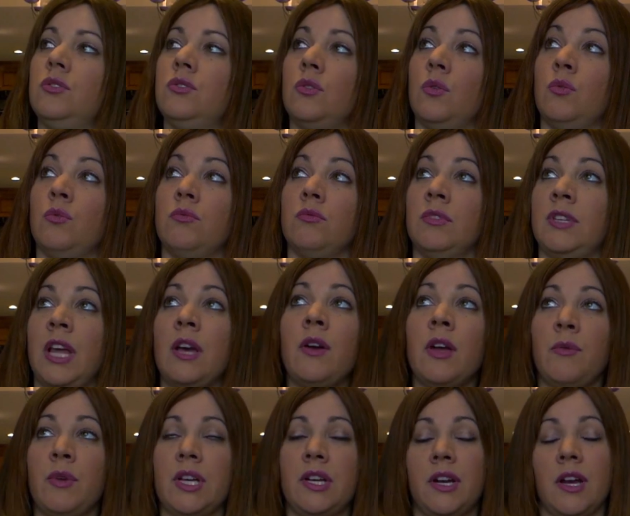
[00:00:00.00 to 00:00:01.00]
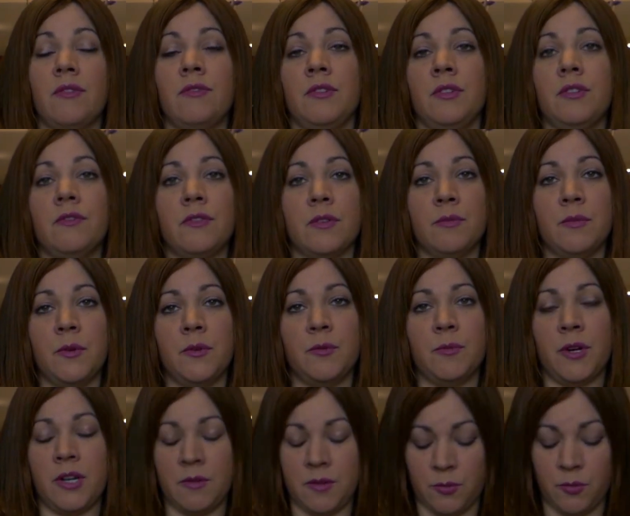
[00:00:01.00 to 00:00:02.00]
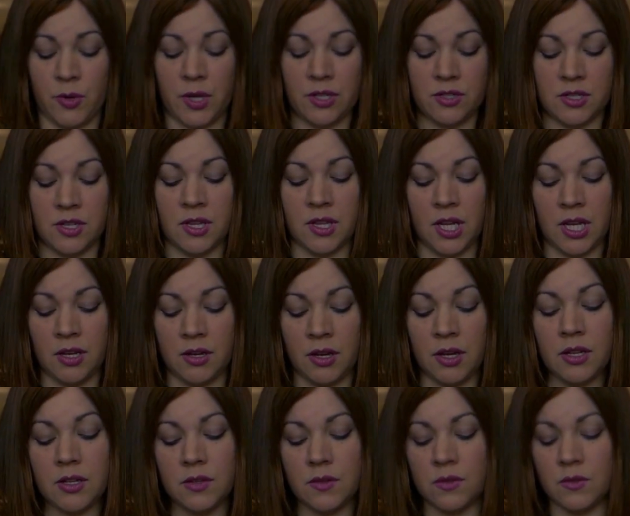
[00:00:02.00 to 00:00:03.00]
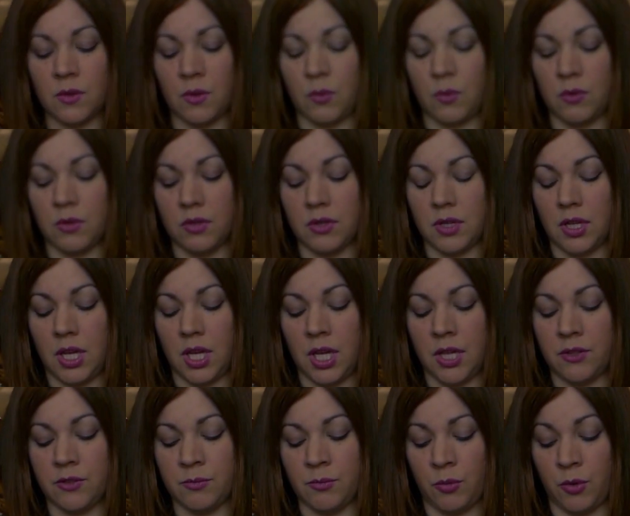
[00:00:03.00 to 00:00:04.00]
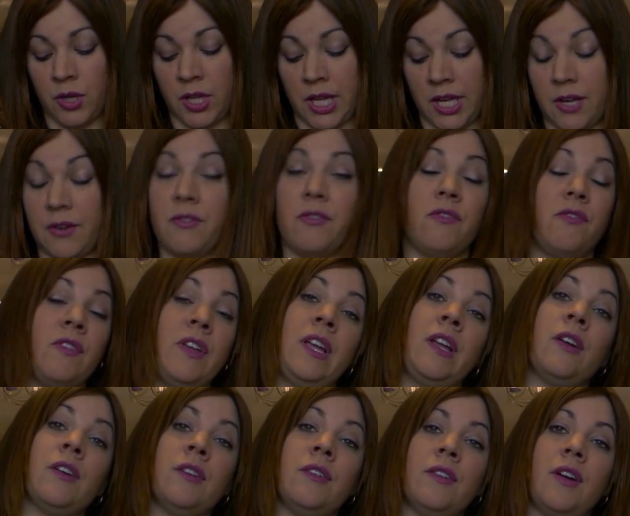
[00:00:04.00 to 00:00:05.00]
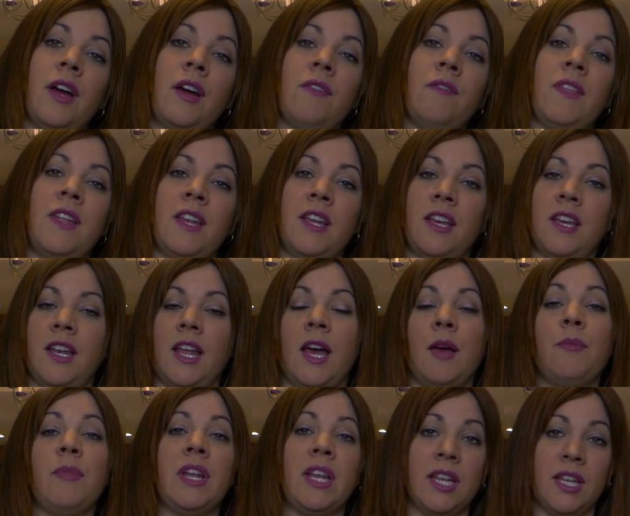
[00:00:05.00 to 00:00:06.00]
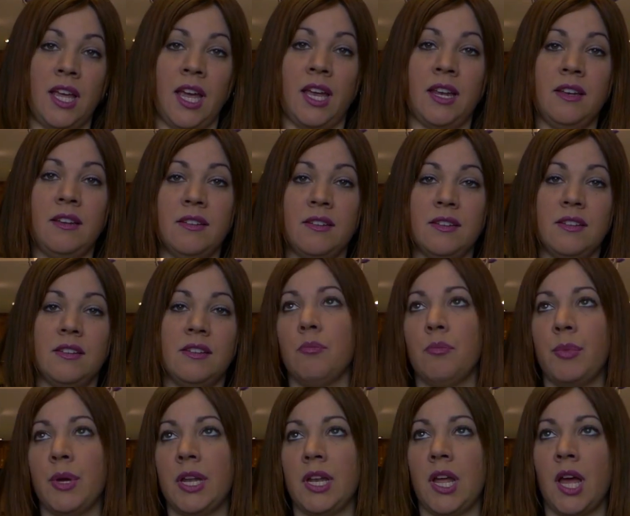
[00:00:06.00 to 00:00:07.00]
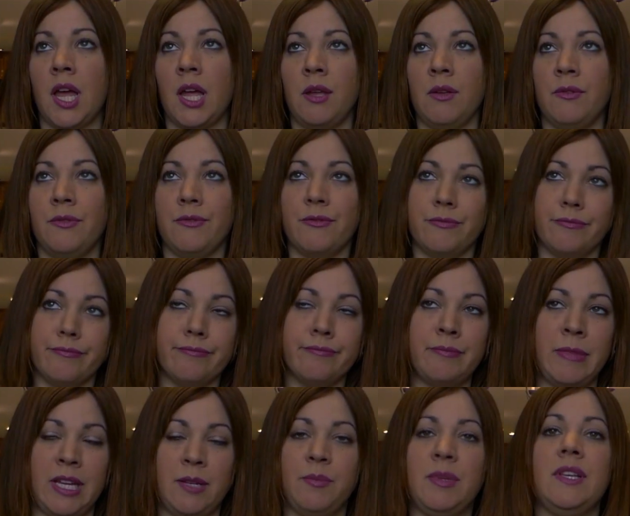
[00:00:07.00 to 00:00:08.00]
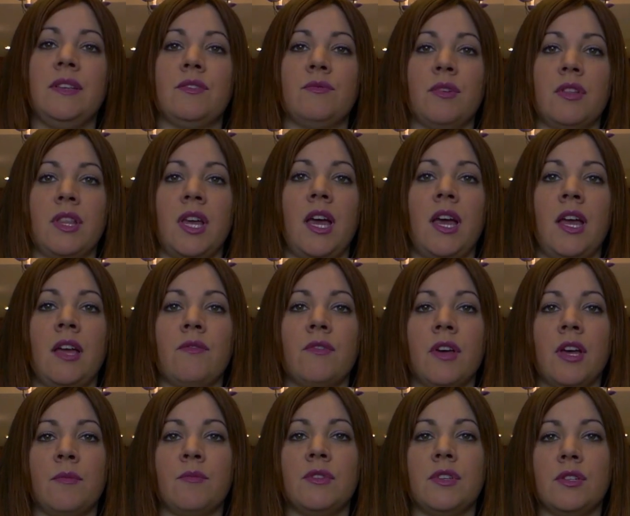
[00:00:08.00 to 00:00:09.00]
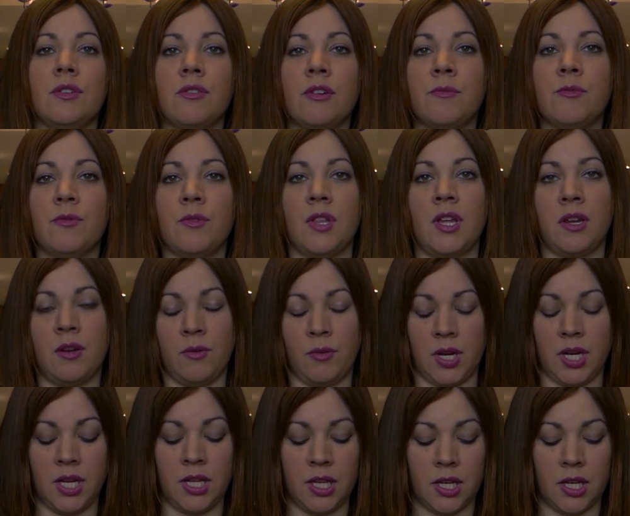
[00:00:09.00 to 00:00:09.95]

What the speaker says: So now I recovered from postpartum depression, thank God. So it's more like a fear of that it can happen again. But I've made peace with that. I've come to terms with that already.